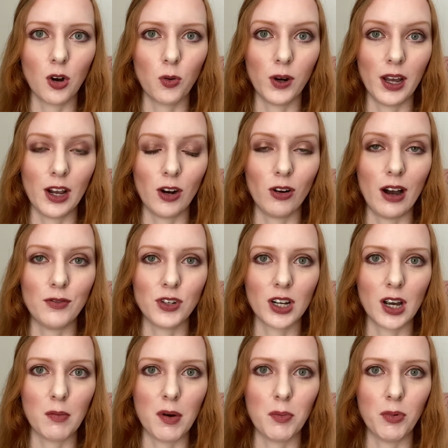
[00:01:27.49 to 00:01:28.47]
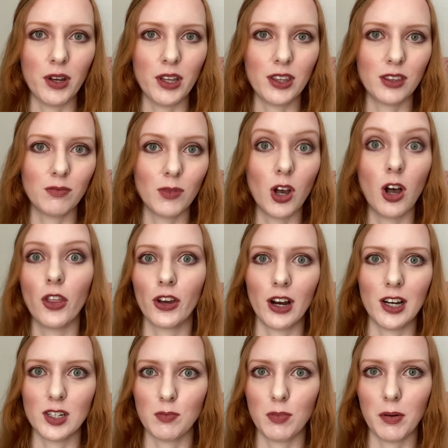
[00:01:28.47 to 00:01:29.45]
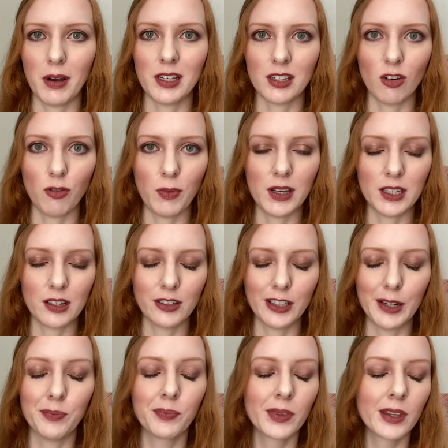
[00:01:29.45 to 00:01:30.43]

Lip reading: when I don't have to come up with all the content by myself, basically.